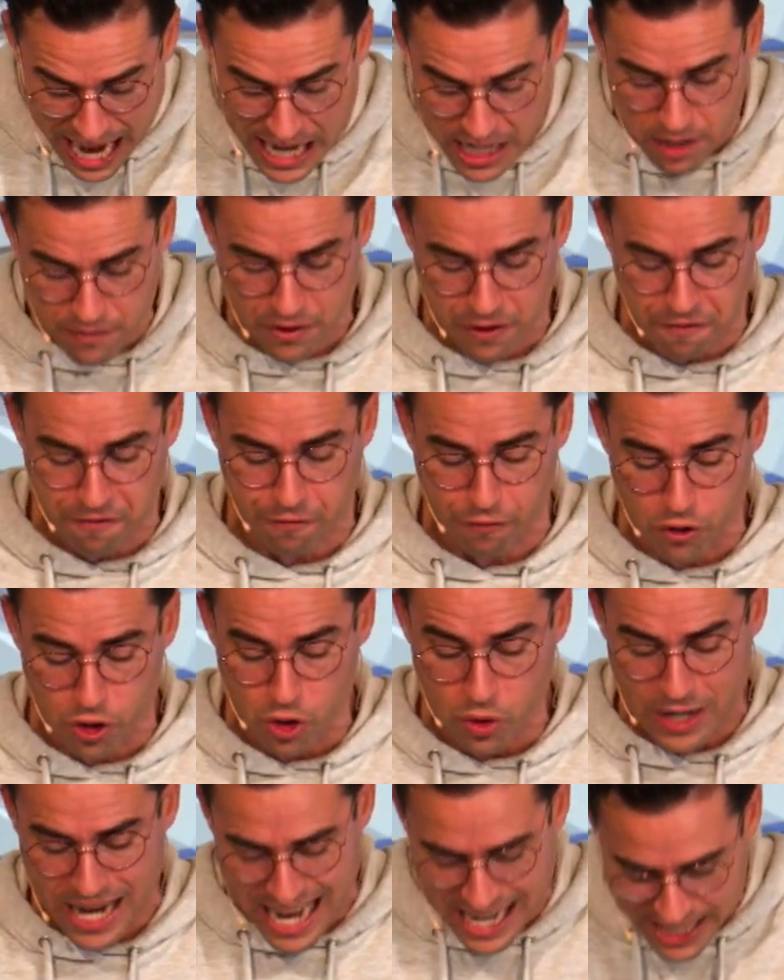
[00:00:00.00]
ate of the
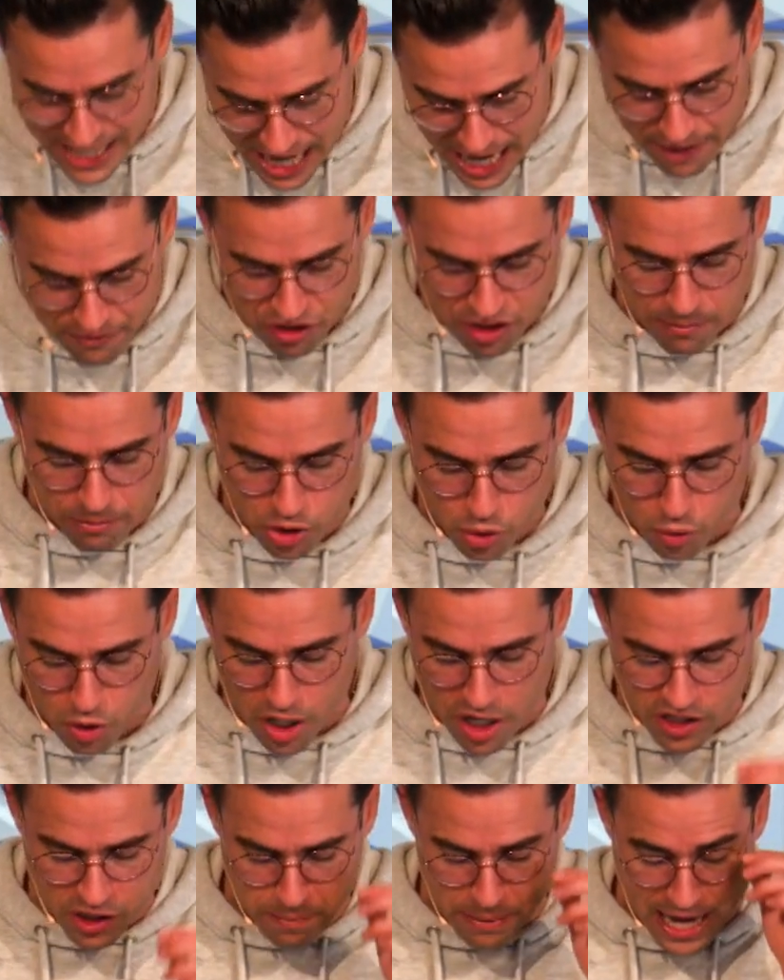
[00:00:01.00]
fruit and gave some to her
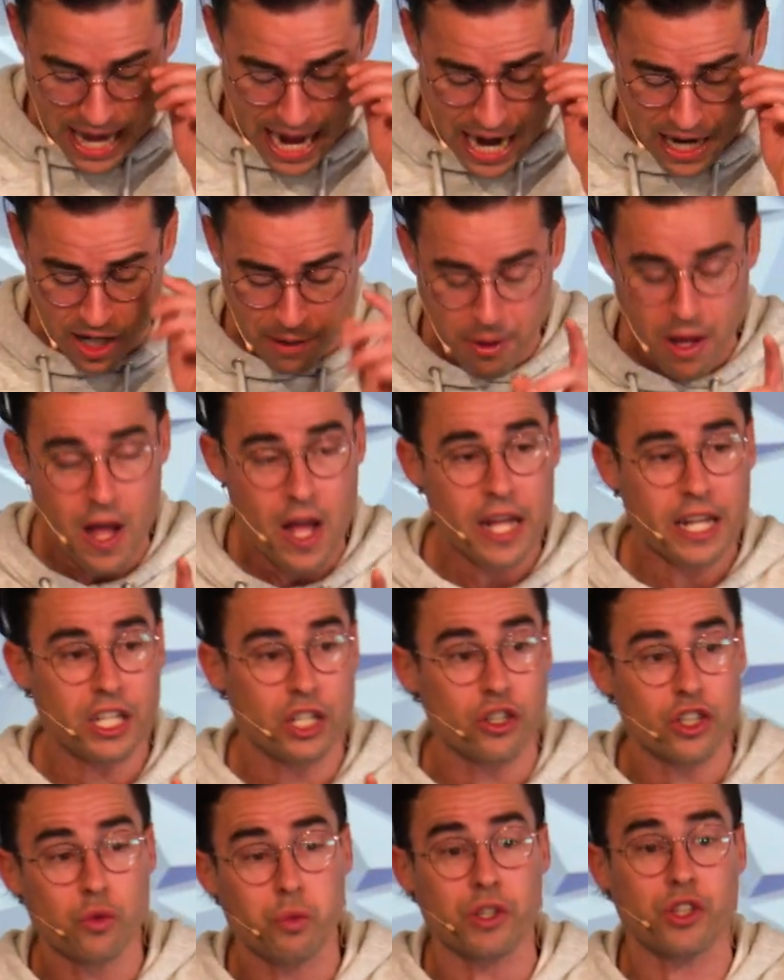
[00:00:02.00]
husband Adam,
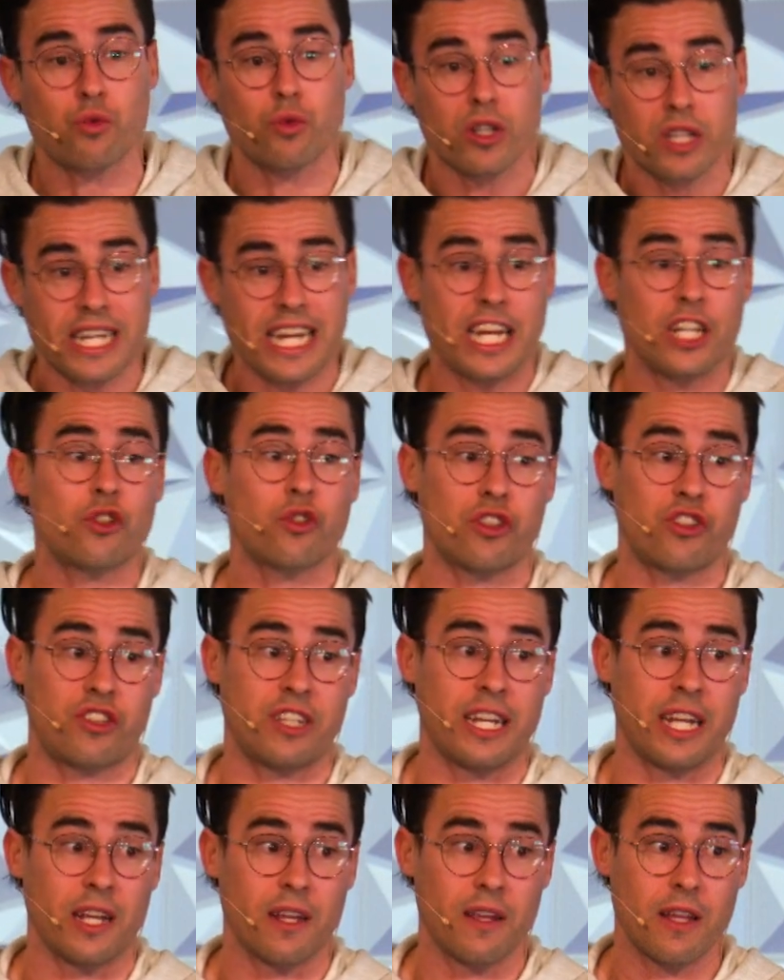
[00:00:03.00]
here's what's really
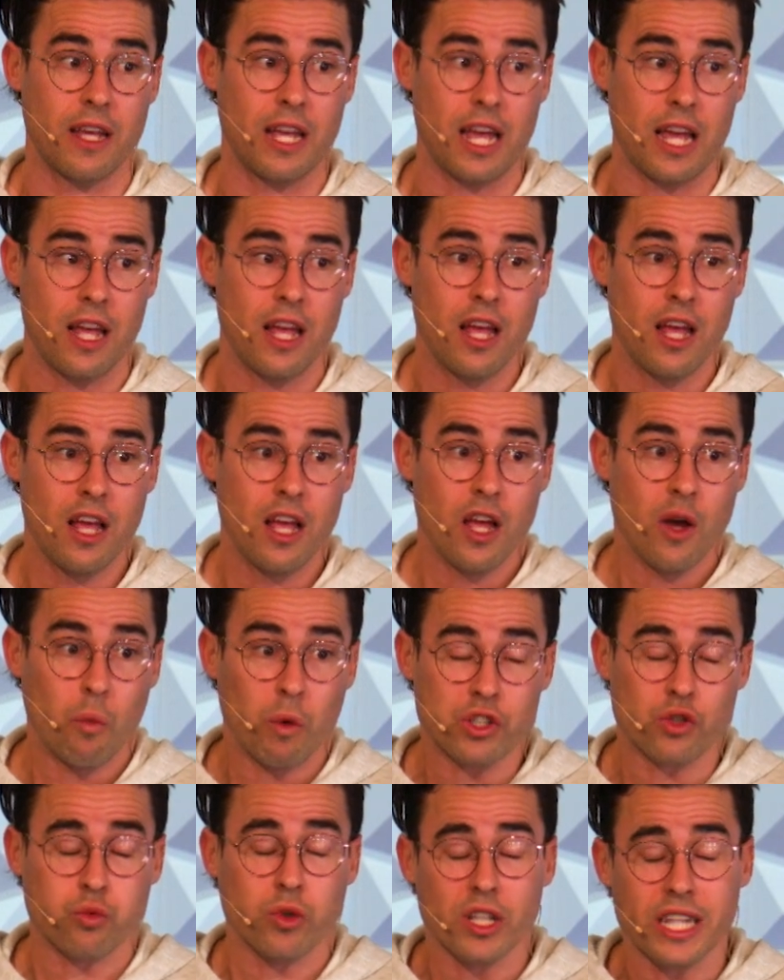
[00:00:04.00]
interesting.
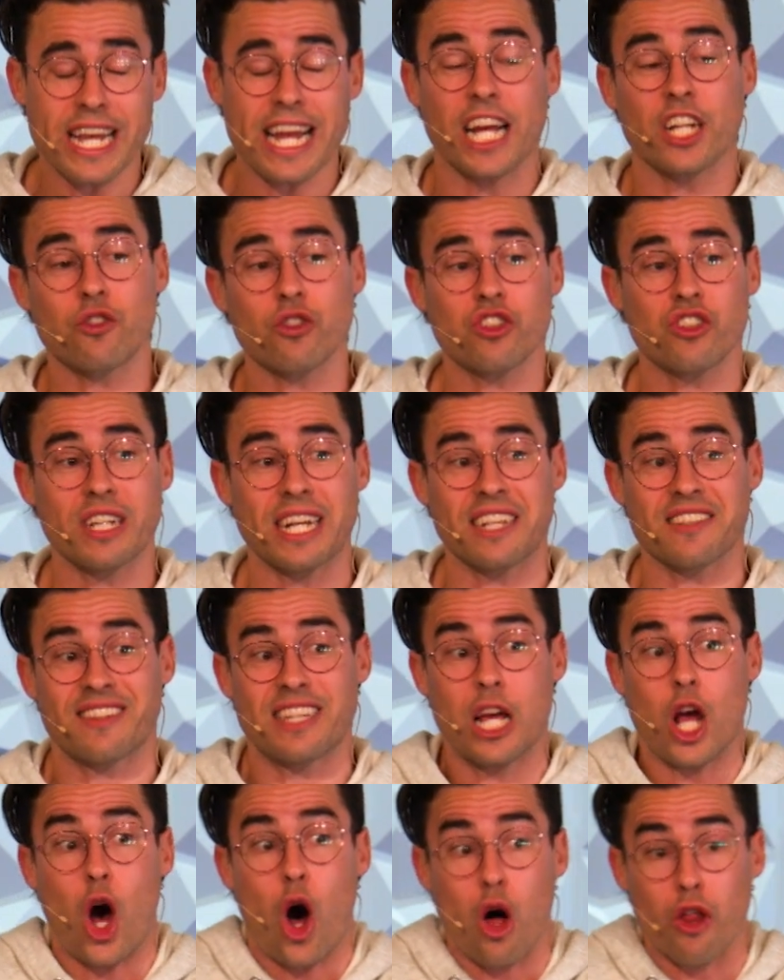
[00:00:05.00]
What's really interesting is
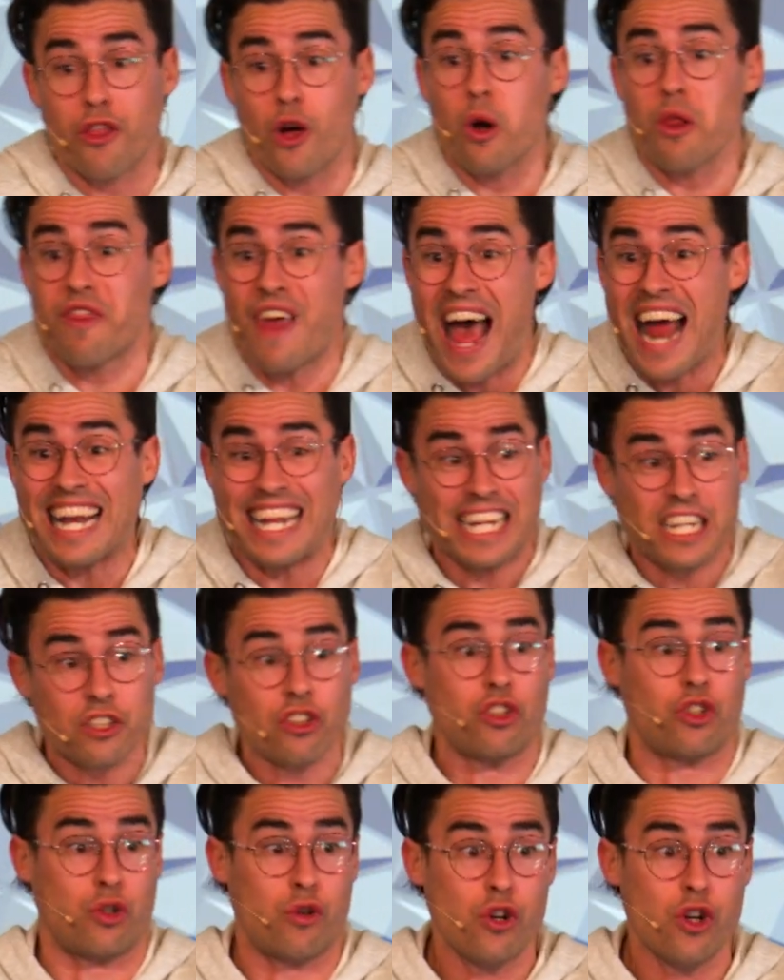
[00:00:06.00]
that although that
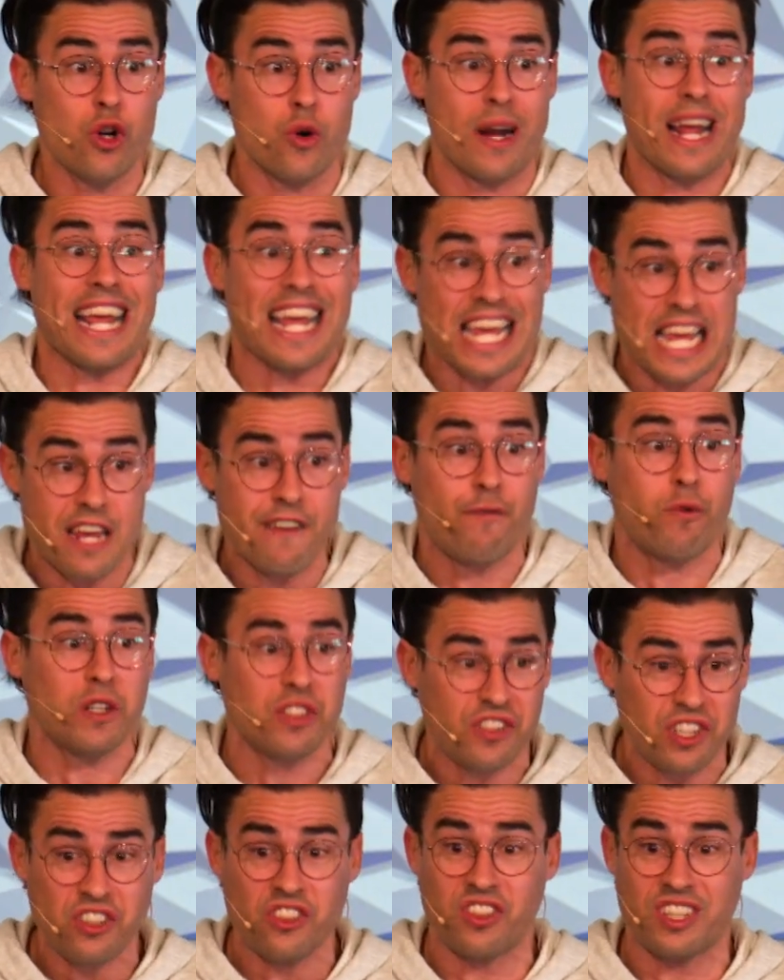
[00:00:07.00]
is true, Eve
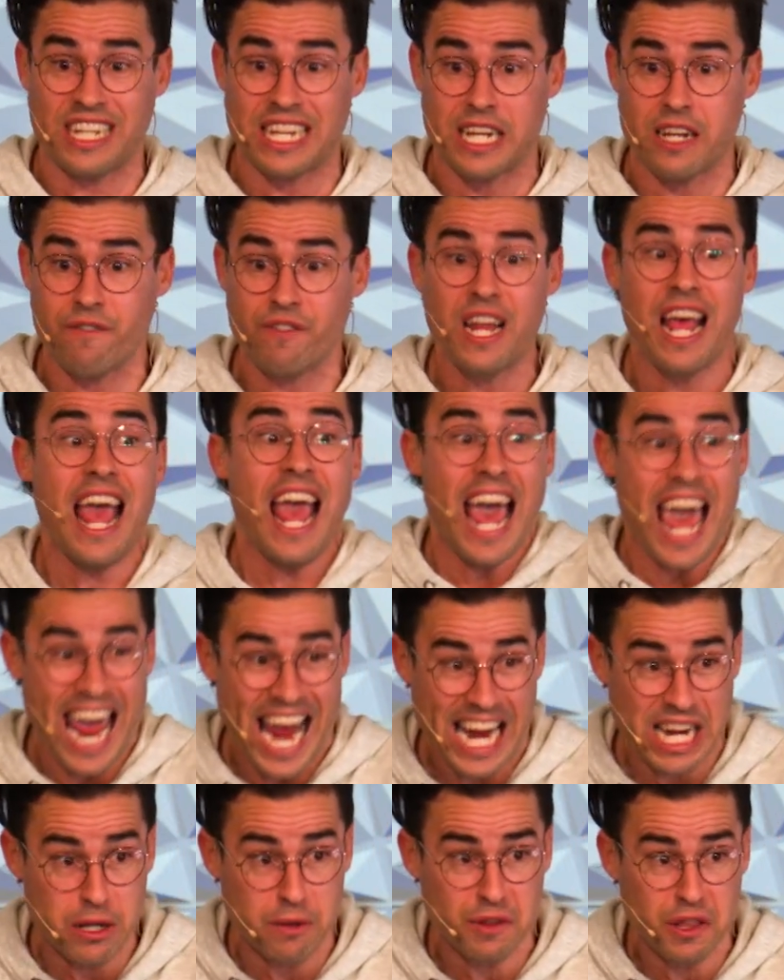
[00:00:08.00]
was deceived,
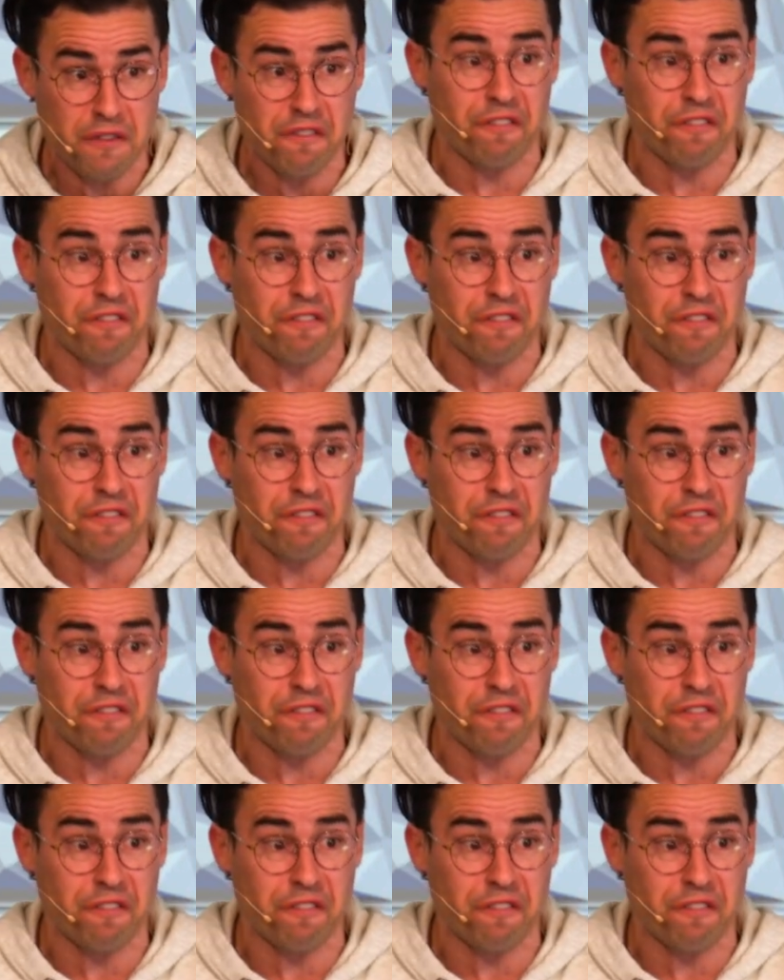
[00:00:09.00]
ate of the